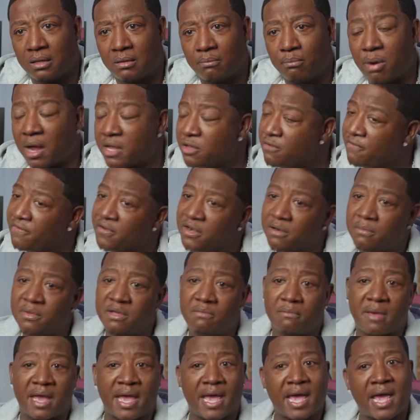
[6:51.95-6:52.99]
boy, you finna be
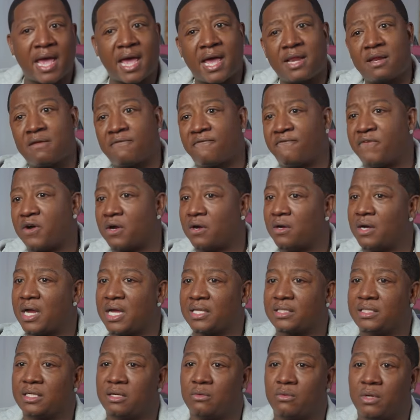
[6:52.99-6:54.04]
mad as fuck. I
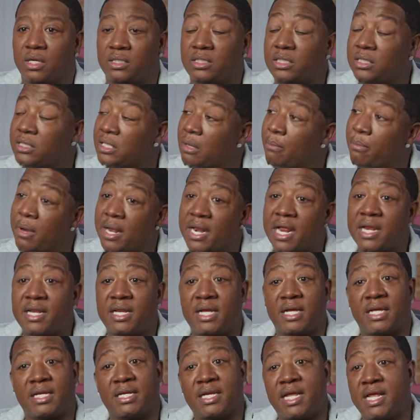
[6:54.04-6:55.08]
said, what? She said, boy, that
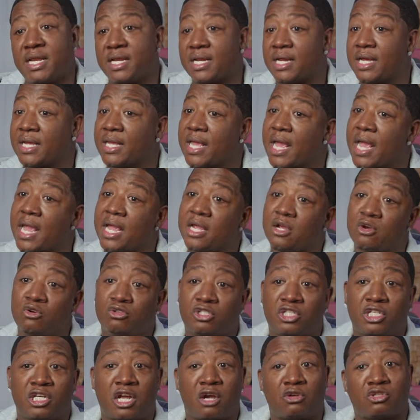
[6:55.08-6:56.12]
nigga needed a gang
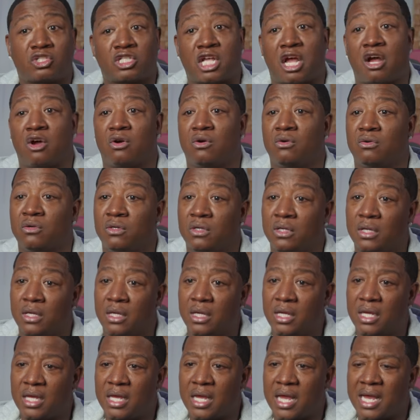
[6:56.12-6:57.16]
Gucci your song.
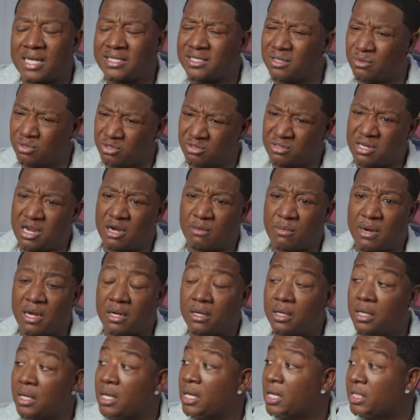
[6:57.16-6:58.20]
I said, what you talking
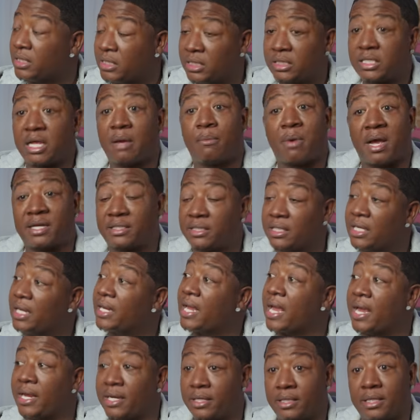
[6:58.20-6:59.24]
about? She said, "Boy, she done
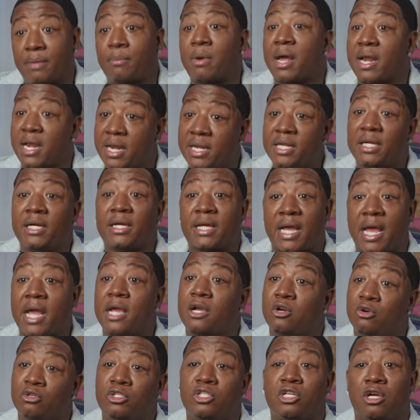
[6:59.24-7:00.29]
gave, boy, that nigga
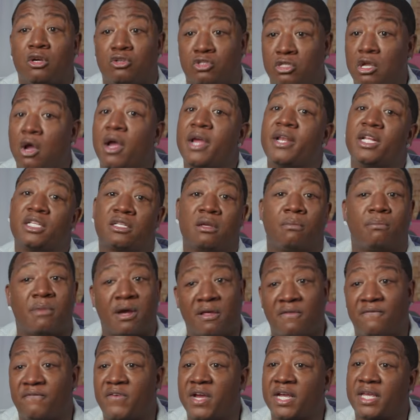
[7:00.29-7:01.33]
gave Gucci your song, and it's a
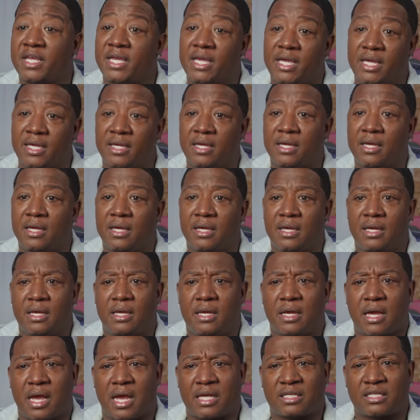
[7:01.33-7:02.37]
motherfucking hit."
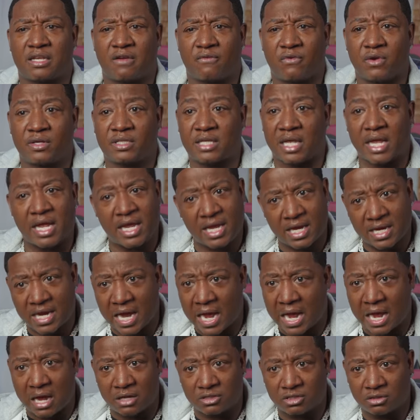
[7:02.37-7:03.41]
I said, "Free." said, "He ain't
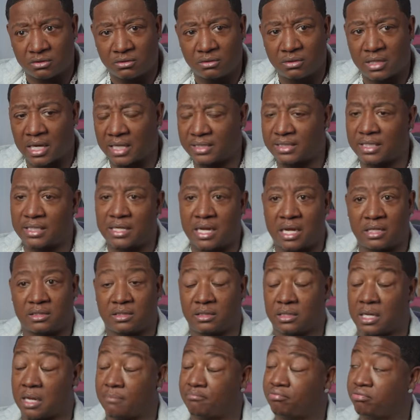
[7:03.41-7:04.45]
called you." I said, "Nah."
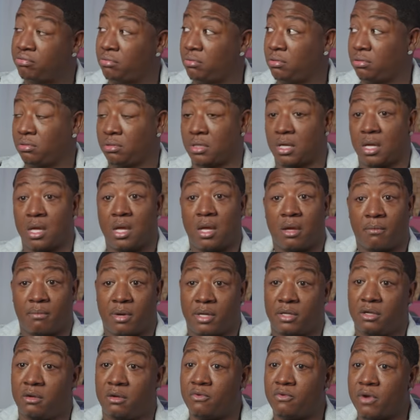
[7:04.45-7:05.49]
She like,
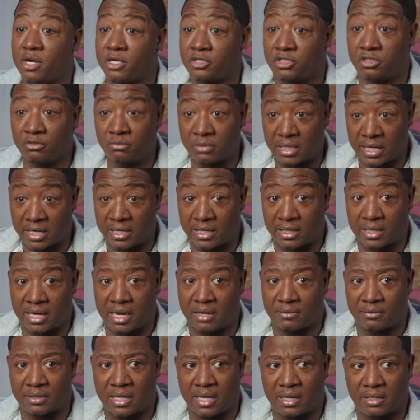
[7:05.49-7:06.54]
"But be ready to shoot that nigga?"
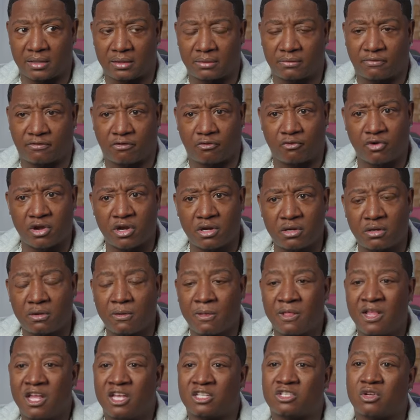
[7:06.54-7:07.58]
I was like, "For real."
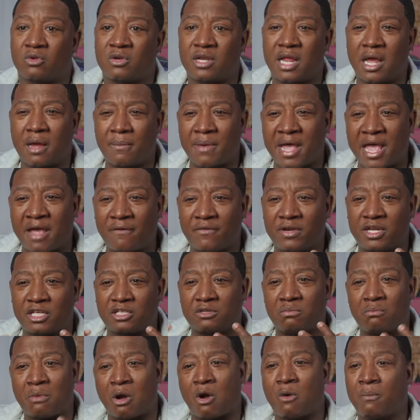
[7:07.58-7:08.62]
So now I'm having
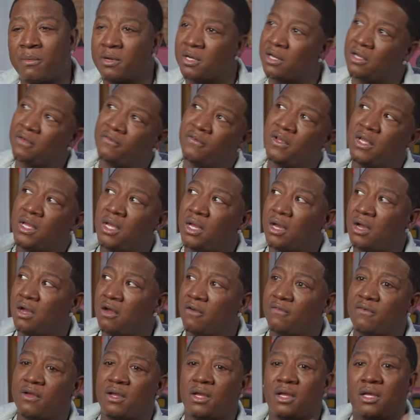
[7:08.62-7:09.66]
this moment of
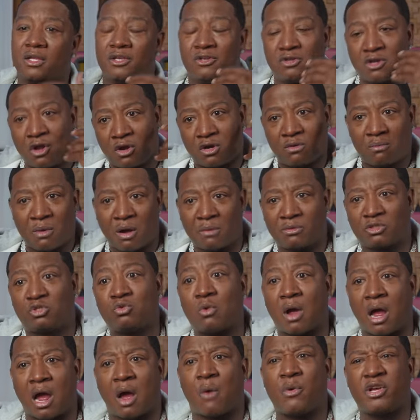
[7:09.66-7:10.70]
of you know the moments
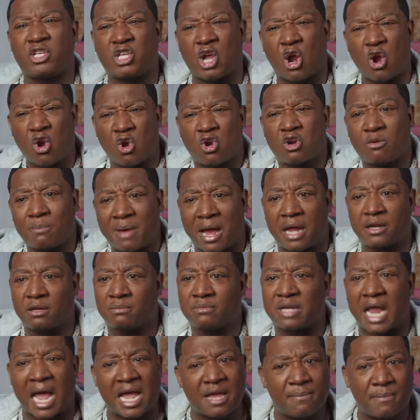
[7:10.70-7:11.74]
you always heard about
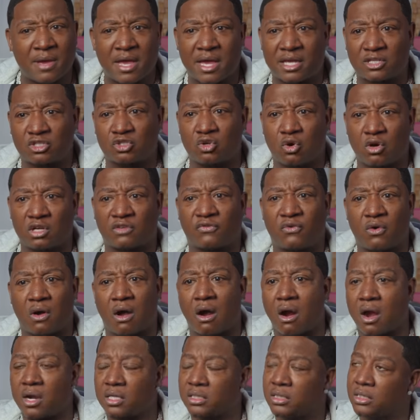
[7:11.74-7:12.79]
them nightmare stories for
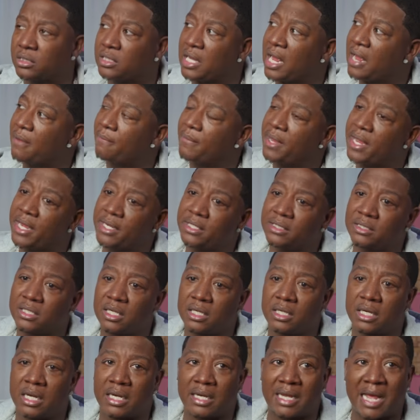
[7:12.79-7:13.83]
artists. It's like, man, this
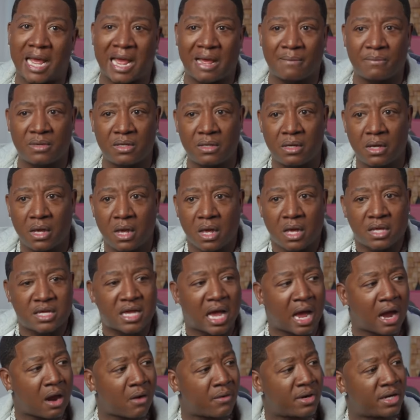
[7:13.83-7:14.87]
nigga done got me.
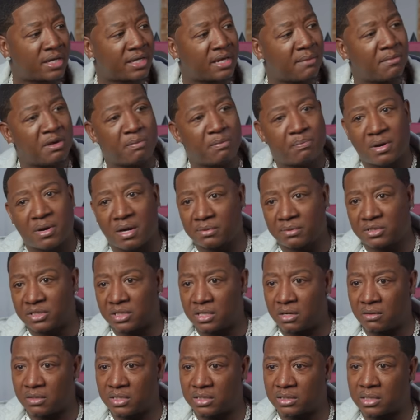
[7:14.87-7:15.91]
Y'all already done give me publishing
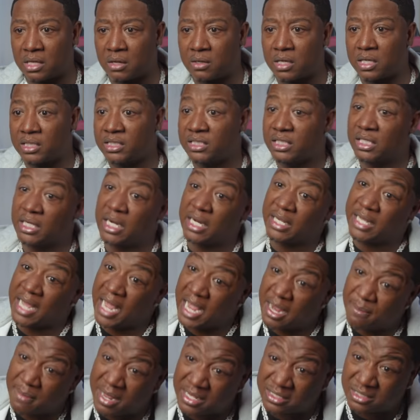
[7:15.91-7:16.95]
on this song, and this nigga done
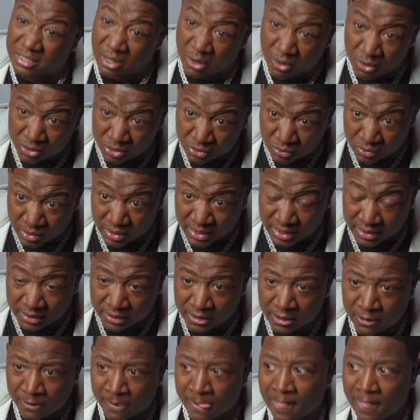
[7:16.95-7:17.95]
gave my song to a nigga.